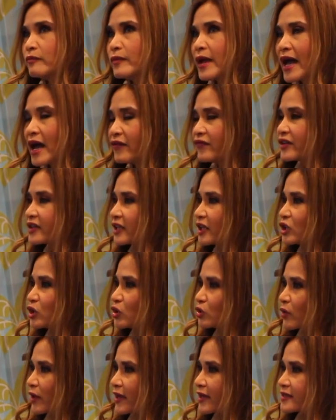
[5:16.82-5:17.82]
having the
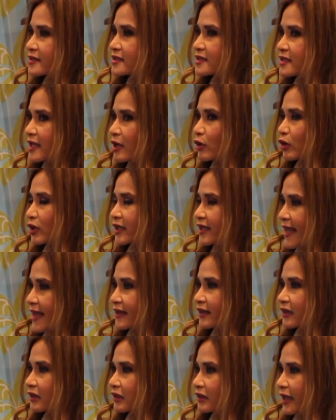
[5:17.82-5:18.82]
USDA
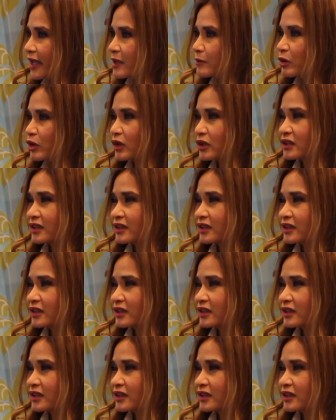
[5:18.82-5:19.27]
organic label